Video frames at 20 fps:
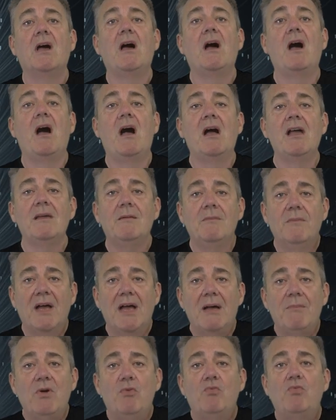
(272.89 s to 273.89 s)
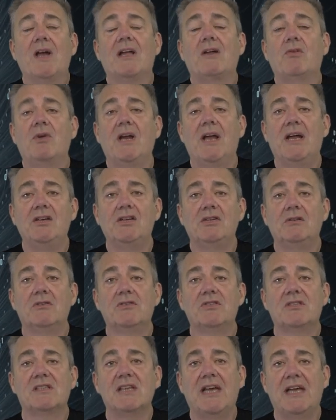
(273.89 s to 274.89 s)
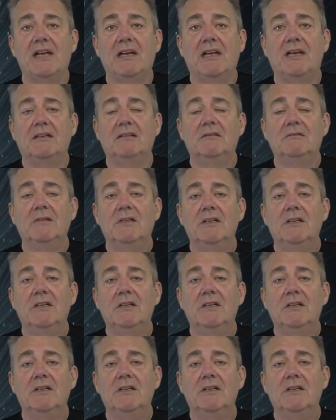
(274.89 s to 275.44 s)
I am a recreational sailor.